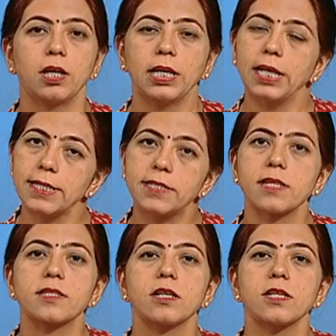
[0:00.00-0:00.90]
Let's
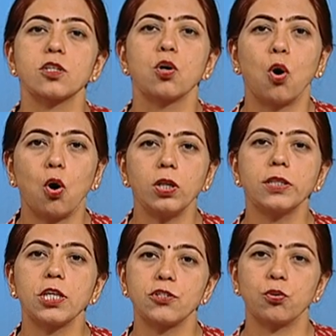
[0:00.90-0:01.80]
discuss all
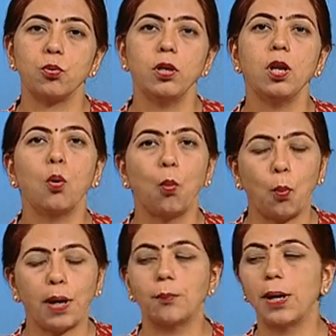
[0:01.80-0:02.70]
these rules
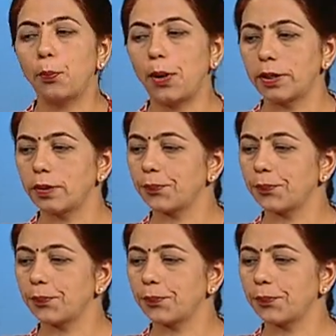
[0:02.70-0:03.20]
one by one.